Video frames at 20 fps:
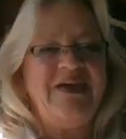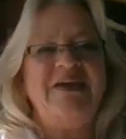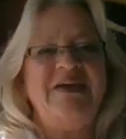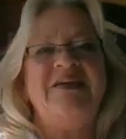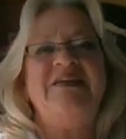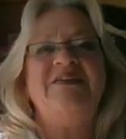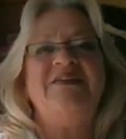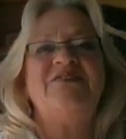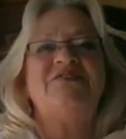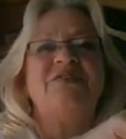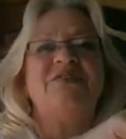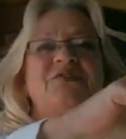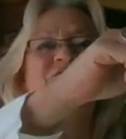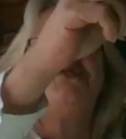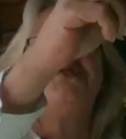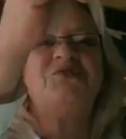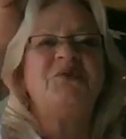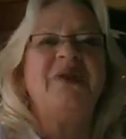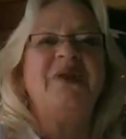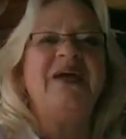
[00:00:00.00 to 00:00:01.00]
It is Le
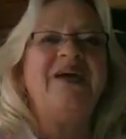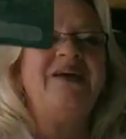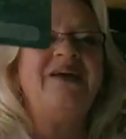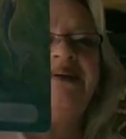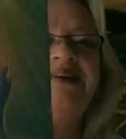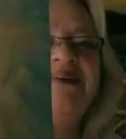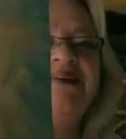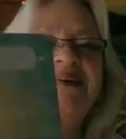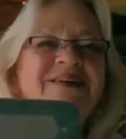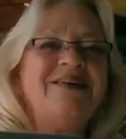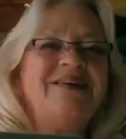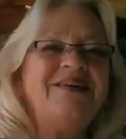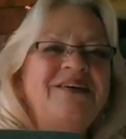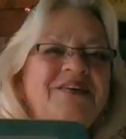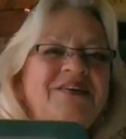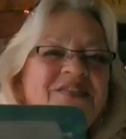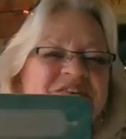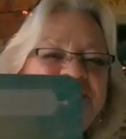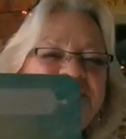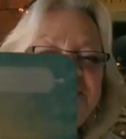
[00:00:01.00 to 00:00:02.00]
Soleil,
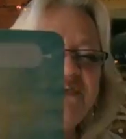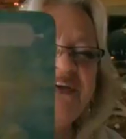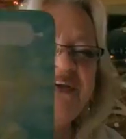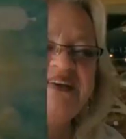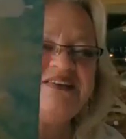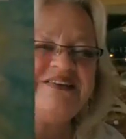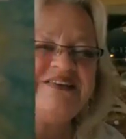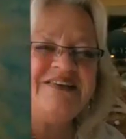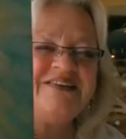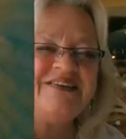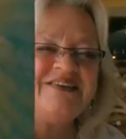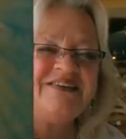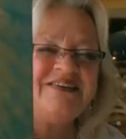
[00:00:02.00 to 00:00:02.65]
the sun,